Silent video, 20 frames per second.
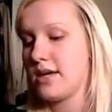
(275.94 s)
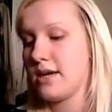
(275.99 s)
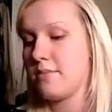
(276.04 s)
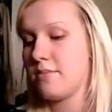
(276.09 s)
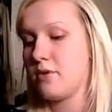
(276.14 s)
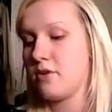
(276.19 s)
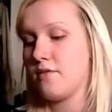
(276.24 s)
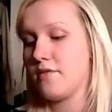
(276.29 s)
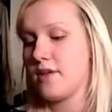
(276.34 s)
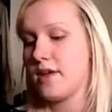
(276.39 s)

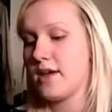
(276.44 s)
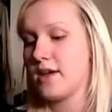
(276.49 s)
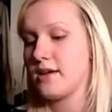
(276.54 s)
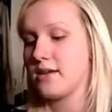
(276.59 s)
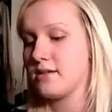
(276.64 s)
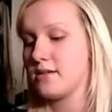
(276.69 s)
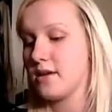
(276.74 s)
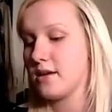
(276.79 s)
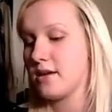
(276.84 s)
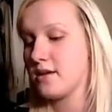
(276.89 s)
Take off the
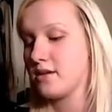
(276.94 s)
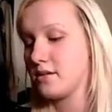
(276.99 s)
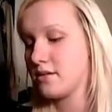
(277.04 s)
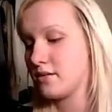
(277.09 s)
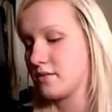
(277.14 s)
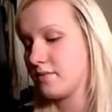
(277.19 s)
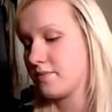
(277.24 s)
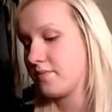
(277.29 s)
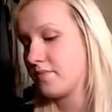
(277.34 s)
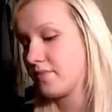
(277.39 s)
excess.
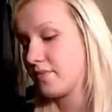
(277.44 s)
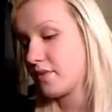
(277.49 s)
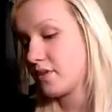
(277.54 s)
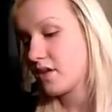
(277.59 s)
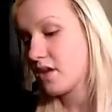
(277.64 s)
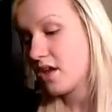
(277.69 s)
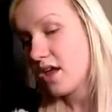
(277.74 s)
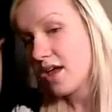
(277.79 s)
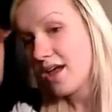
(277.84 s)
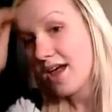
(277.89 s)

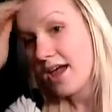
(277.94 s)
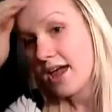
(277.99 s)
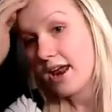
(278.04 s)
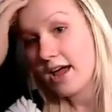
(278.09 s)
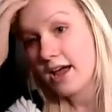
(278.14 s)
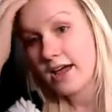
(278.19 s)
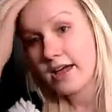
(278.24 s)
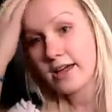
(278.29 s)
And